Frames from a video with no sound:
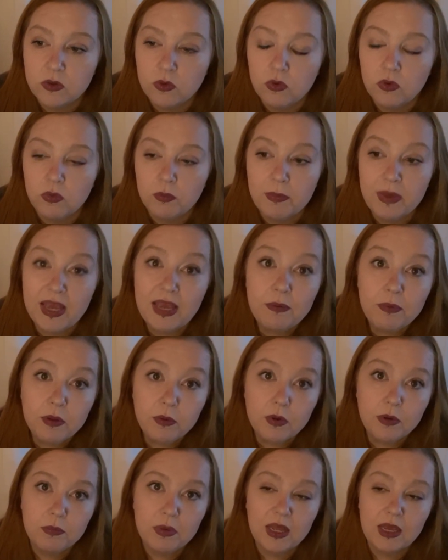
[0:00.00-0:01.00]
or maybe
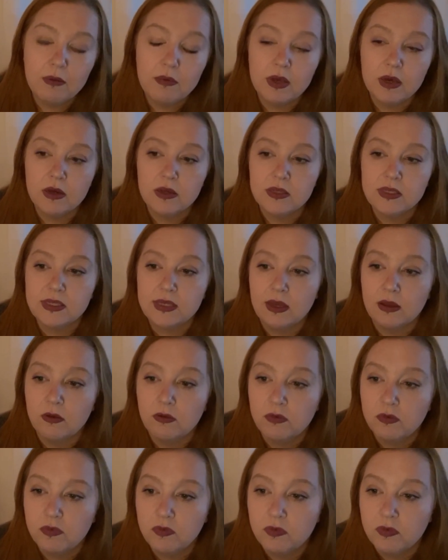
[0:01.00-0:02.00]
we're blaming ourselves.